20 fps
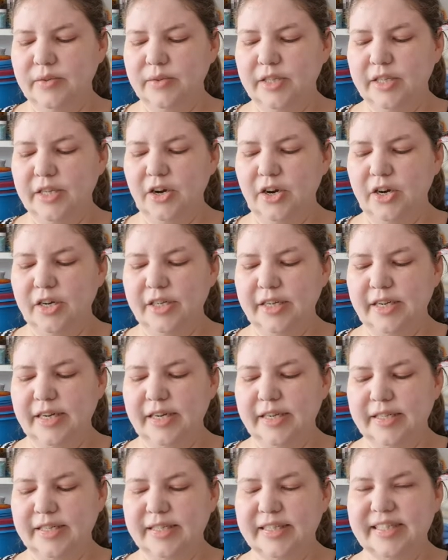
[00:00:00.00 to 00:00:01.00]
really hard to get
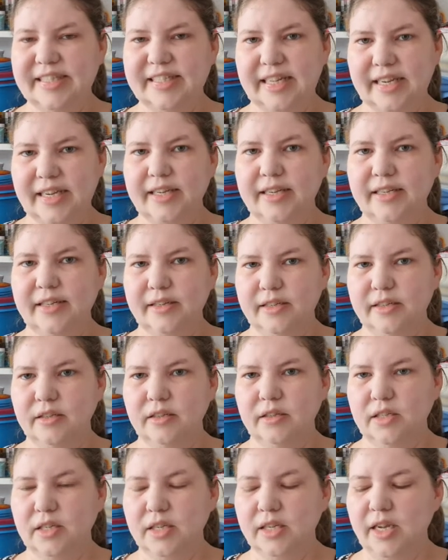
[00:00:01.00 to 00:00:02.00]
it to stick
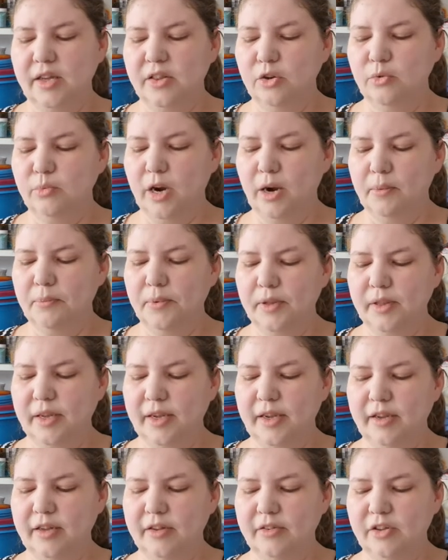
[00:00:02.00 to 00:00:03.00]
together properly.